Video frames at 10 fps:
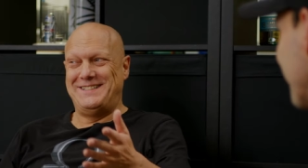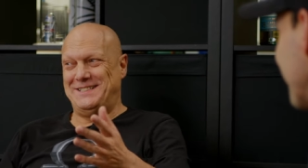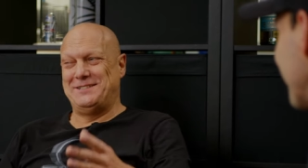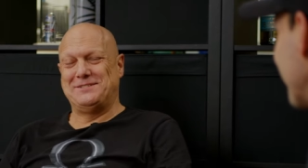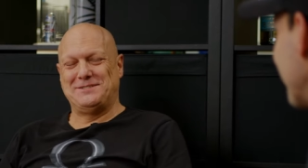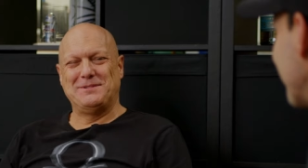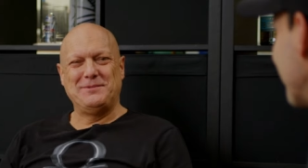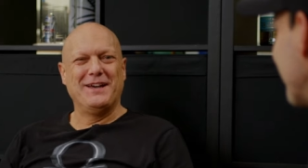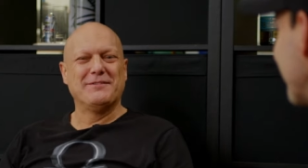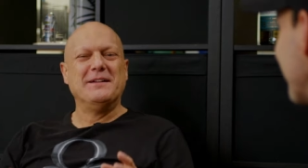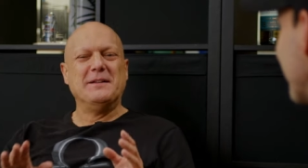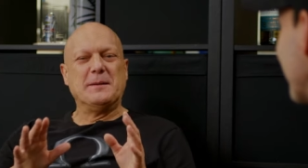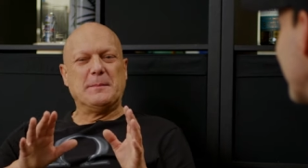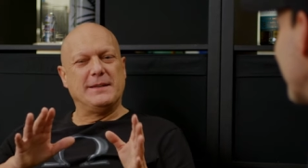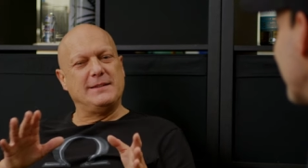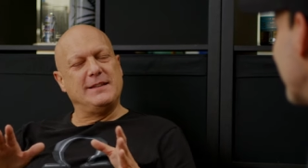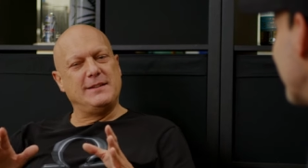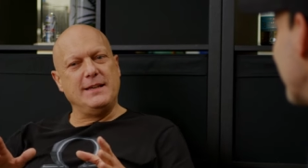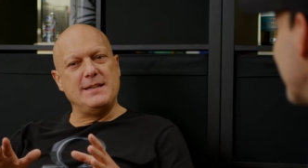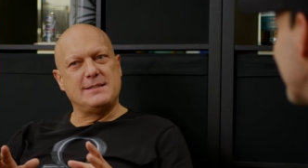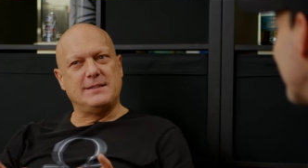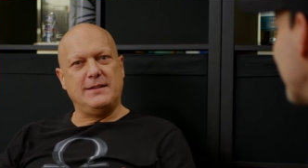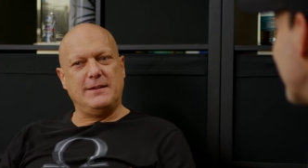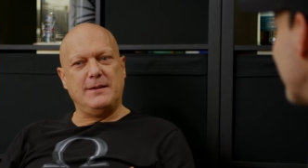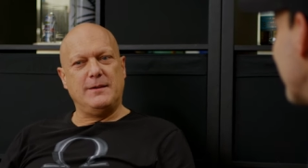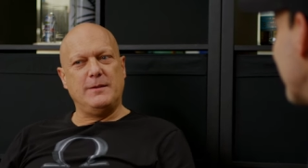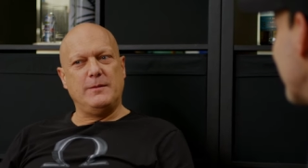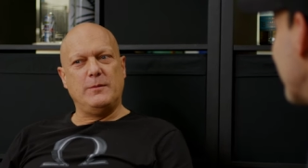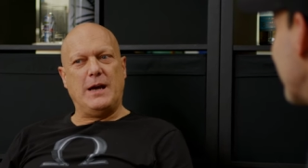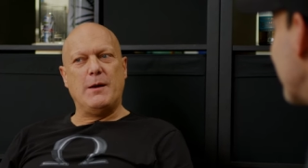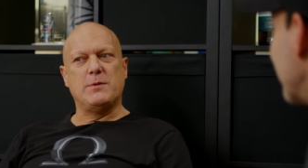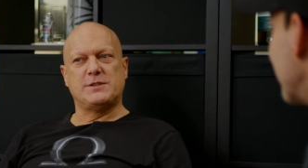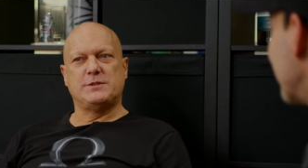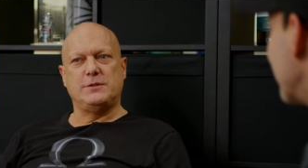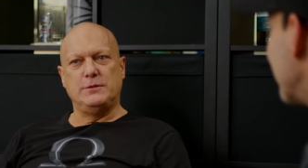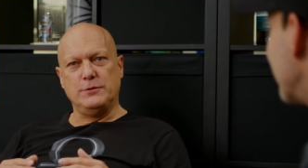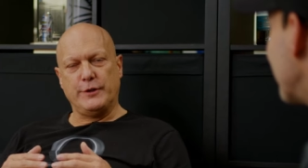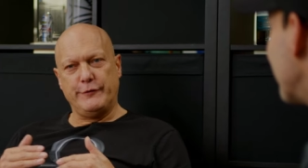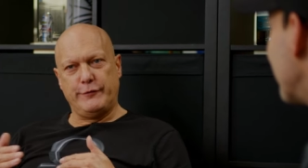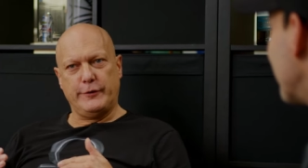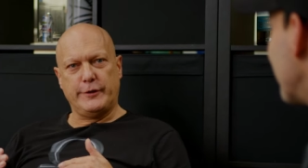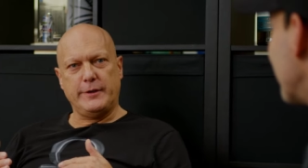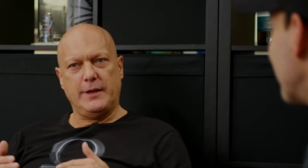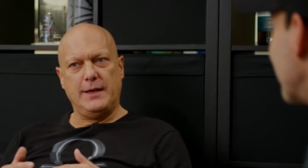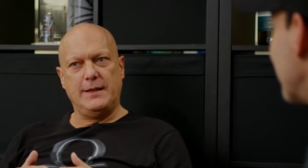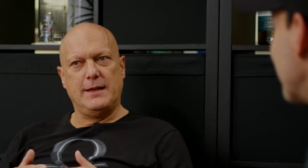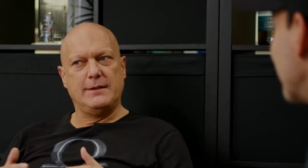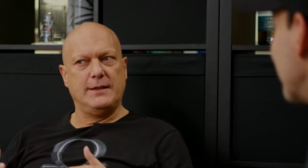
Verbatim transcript: that is also what we have. But the thing is, uh, I was looking further, and I